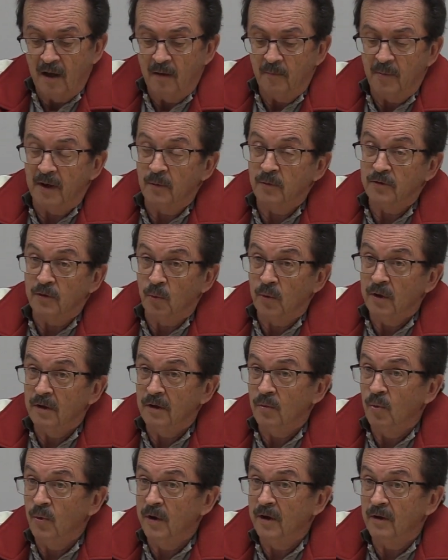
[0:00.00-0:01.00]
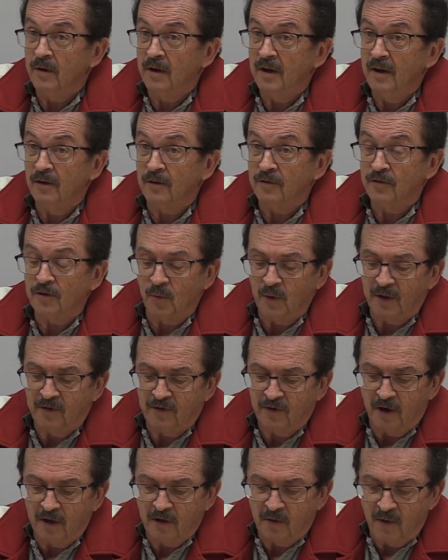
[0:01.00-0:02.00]
But it was a real weird year, so we
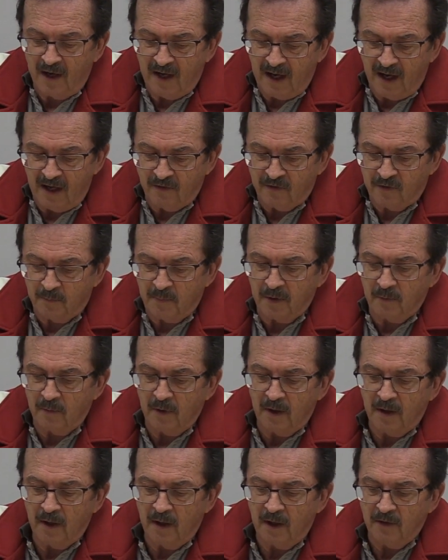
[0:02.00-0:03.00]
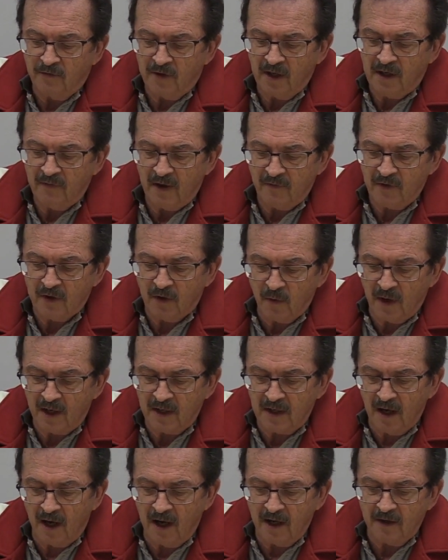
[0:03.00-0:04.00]
started grade 8s, but instead of having grade
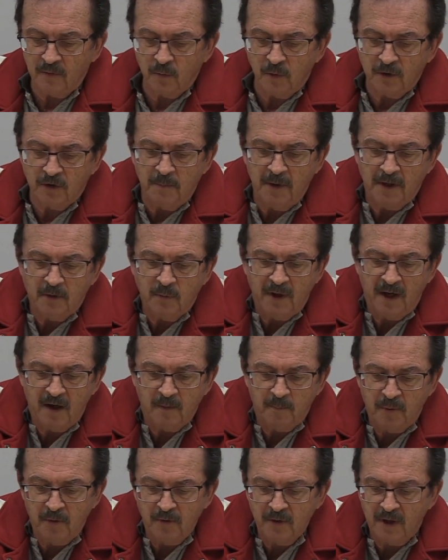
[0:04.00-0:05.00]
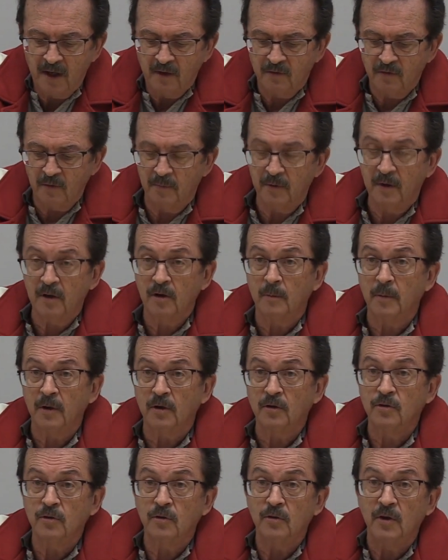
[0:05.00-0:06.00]
9s, which meant we had to pull kids from the
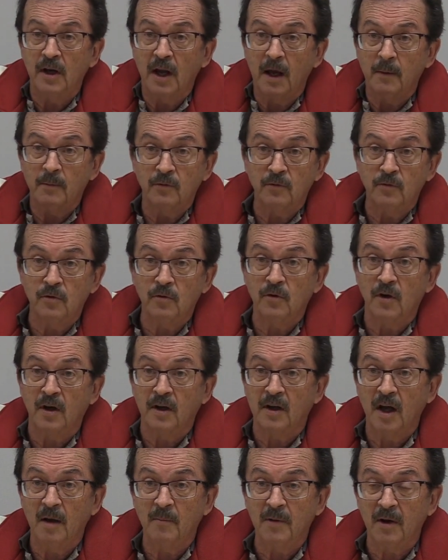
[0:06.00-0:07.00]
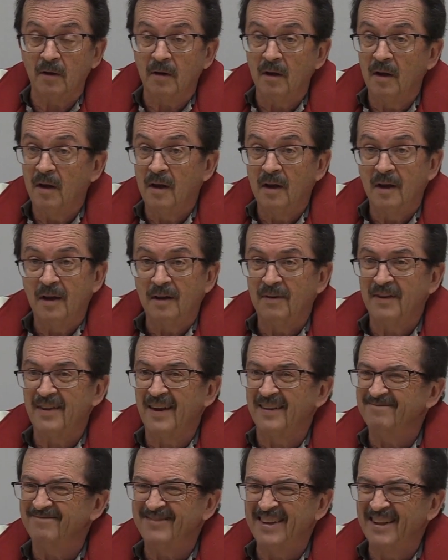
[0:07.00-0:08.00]
Clearbrook Junior and Abbotsford Junior to come here, we
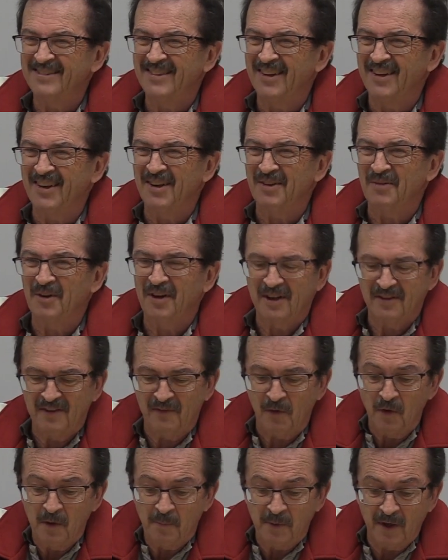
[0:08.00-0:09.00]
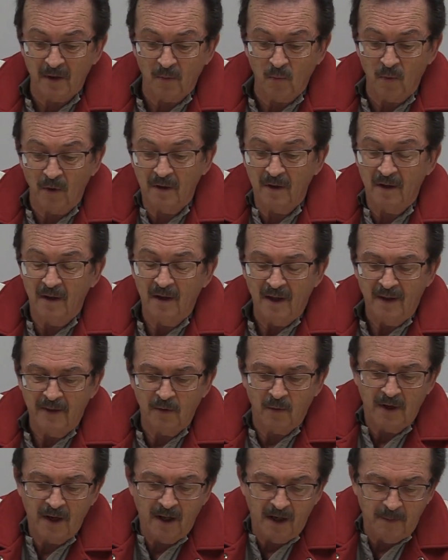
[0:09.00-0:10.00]
thought, that's not going to work, because they've only been they
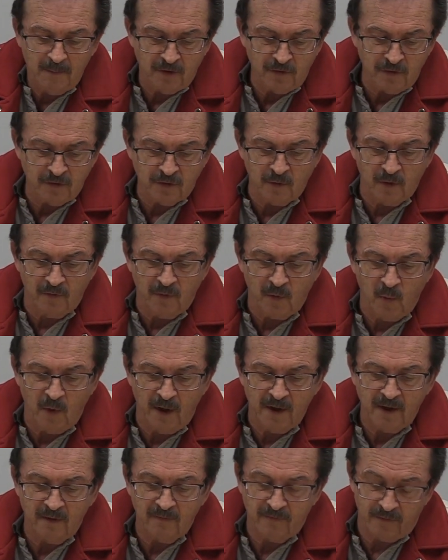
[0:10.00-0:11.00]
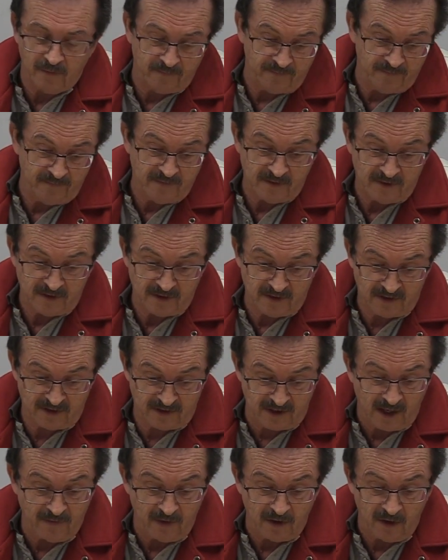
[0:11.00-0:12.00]
were in elementary school for
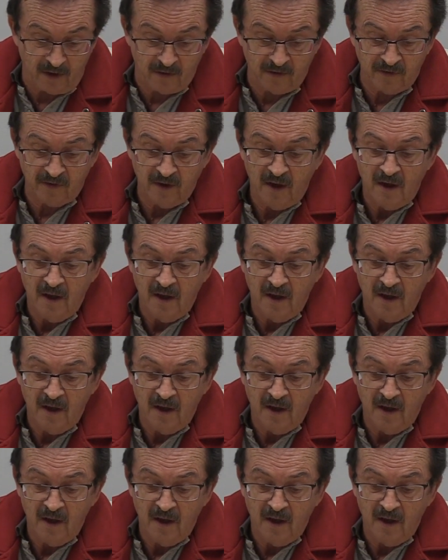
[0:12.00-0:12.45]
7 years,